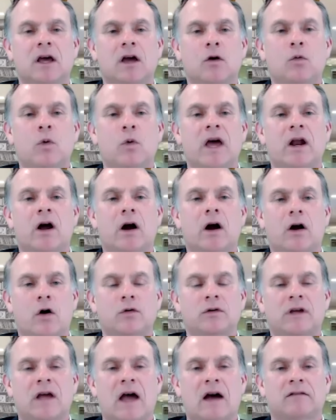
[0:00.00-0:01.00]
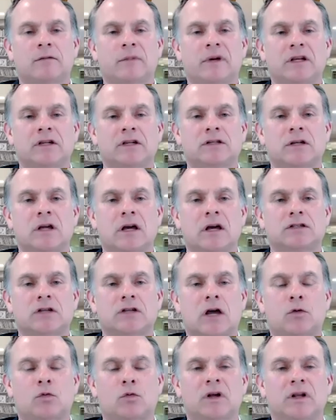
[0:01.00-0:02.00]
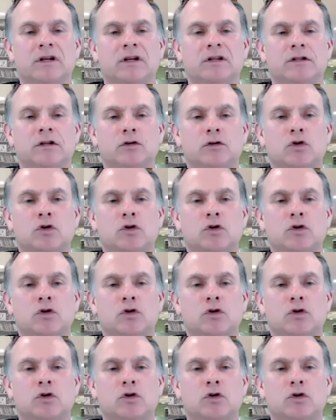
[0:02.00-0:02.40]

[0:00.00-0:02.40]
when our own government is unwilling to.